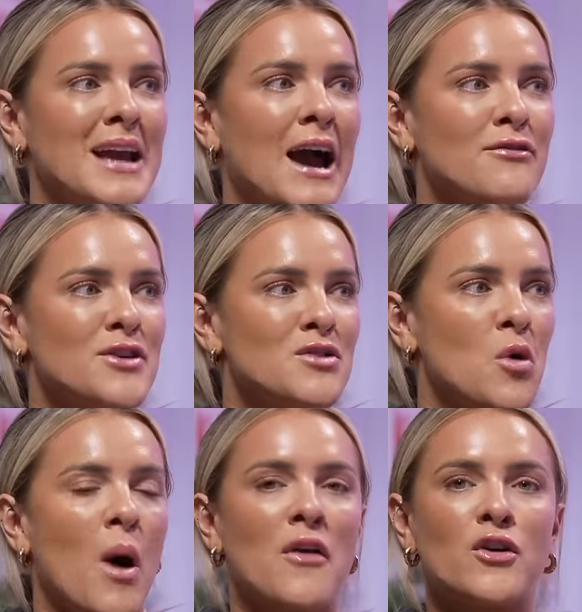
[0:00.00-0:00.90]
at a
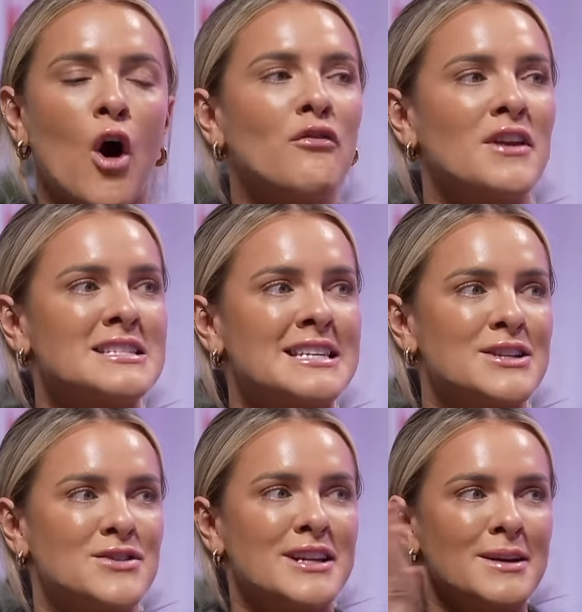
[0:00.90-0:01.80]
funeral while the coffin is
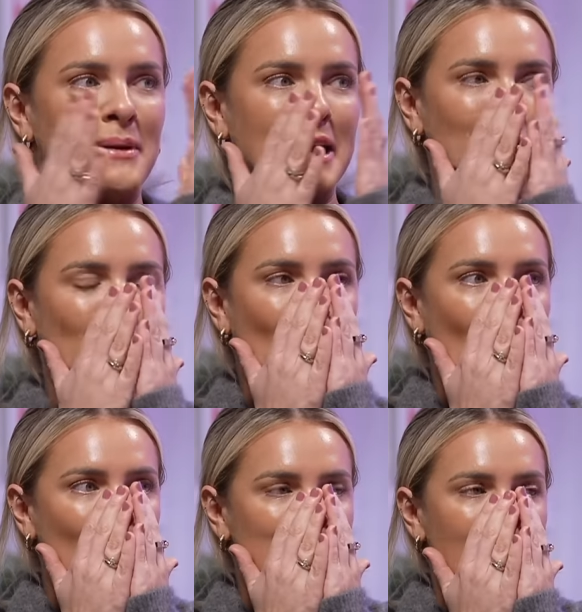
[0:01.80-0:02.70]
literally being walked?